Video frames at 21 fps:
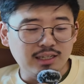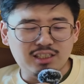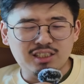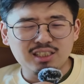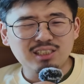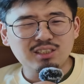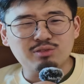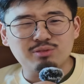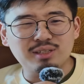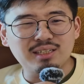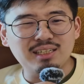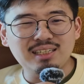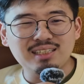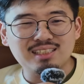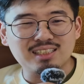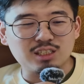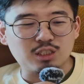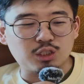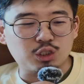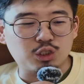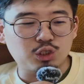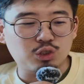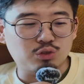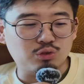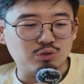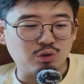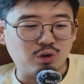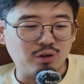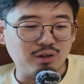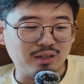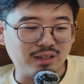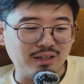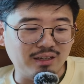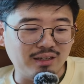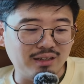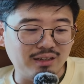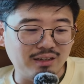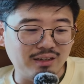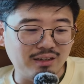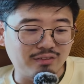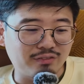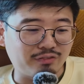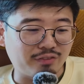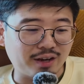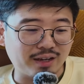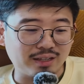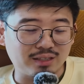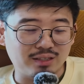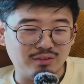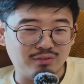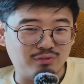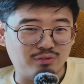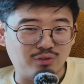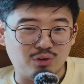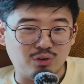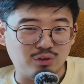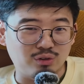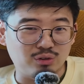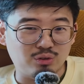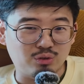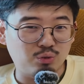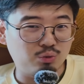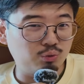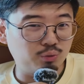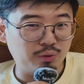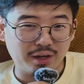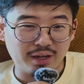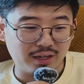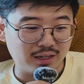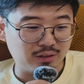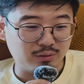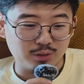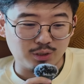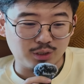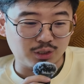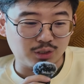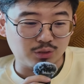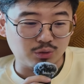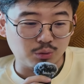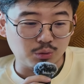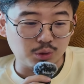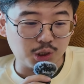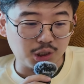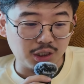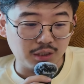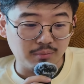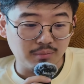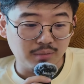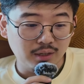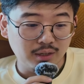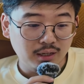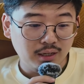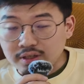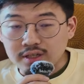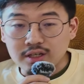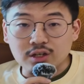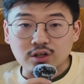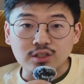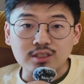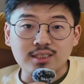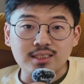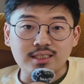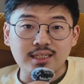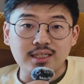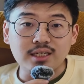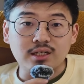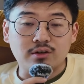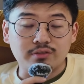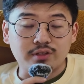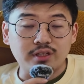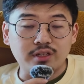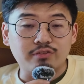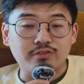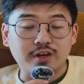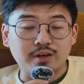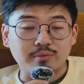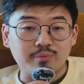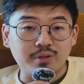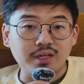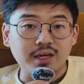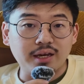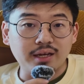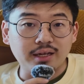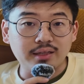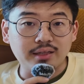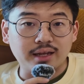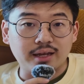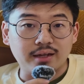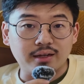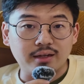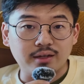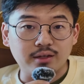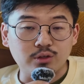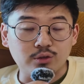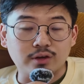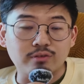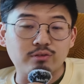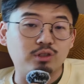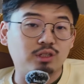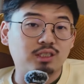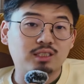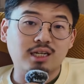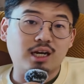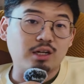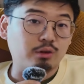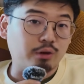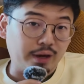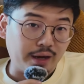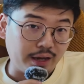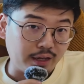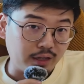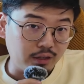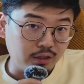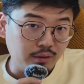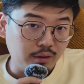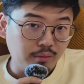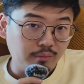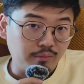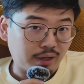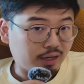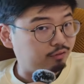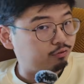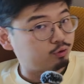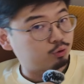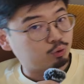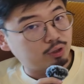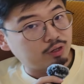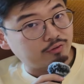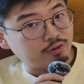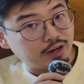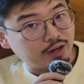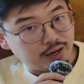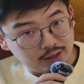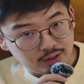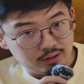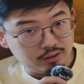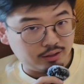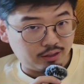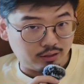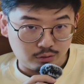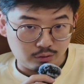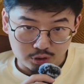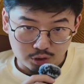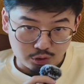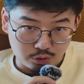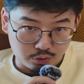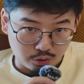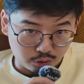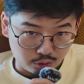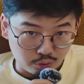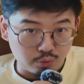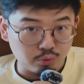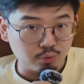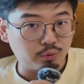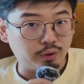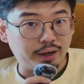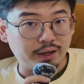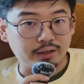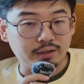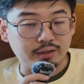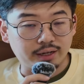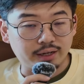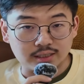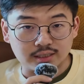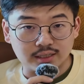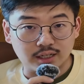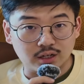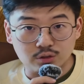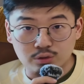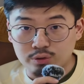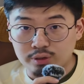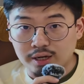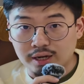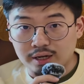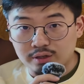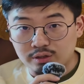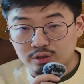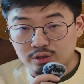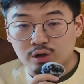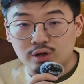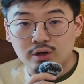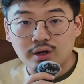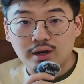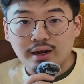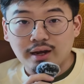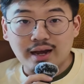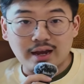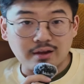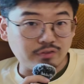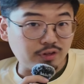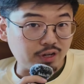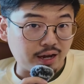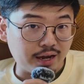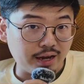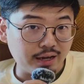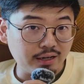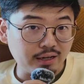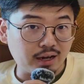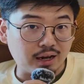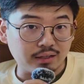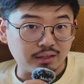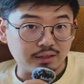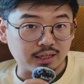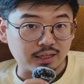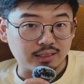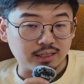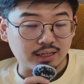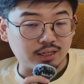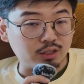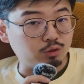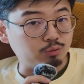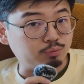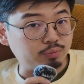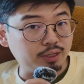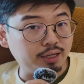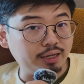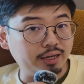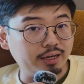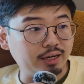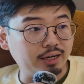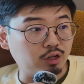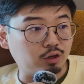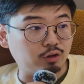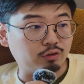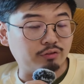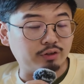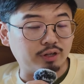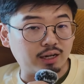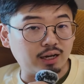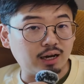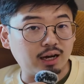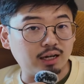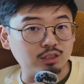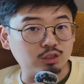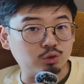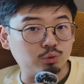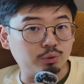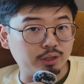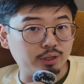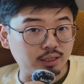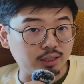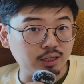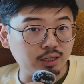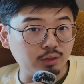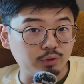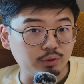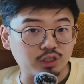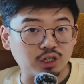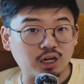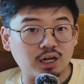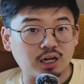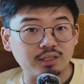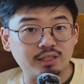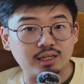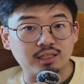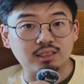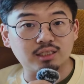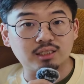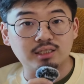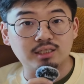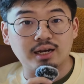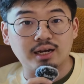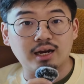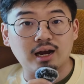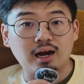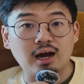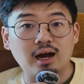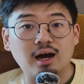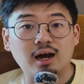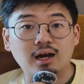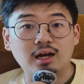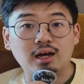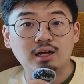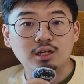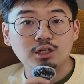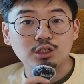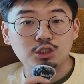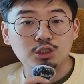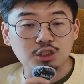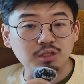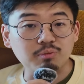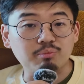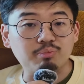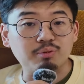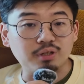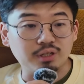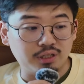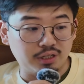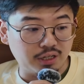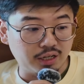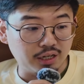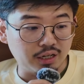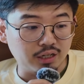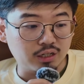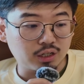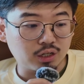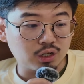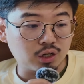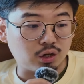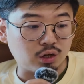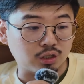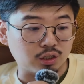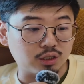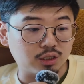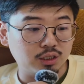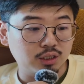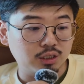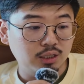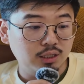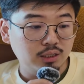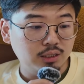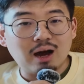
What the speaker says: It's just really such a strong effect for 2 ink, which is so cheap. The conceit of the effect being that you have to discard your hand, but if you don't have a hand, then you just draw 2, and decks that are good at not having a hand are decks that get to play a lot of their cards quickly, which are decks that are cheap in ink costs.